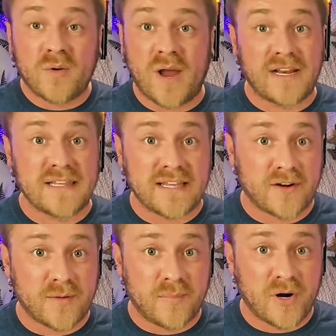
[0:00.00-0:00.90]
Write a
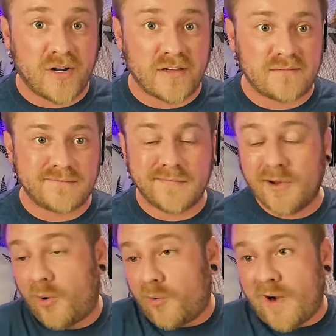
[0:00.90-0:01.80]
letter and burn it,
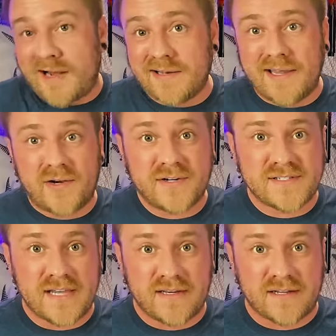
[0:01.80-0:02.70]
or write a letter
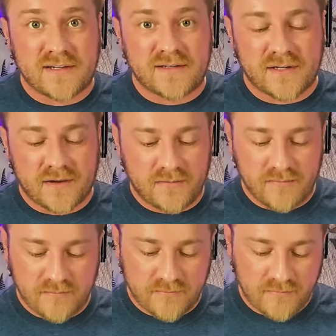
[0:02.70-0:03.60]
and send it, you
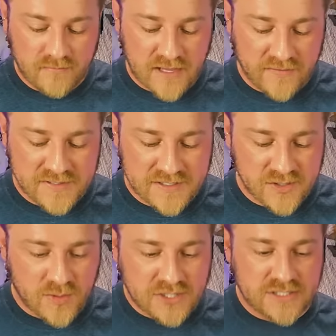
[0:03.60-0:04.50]
know? Every
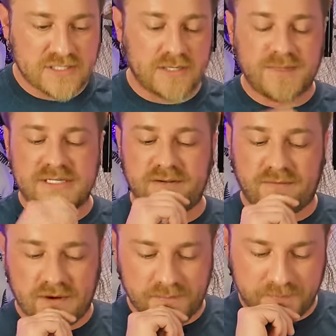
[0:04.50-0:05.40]
situation is going to be
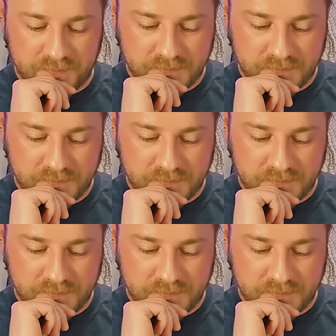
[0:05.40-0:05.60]
different.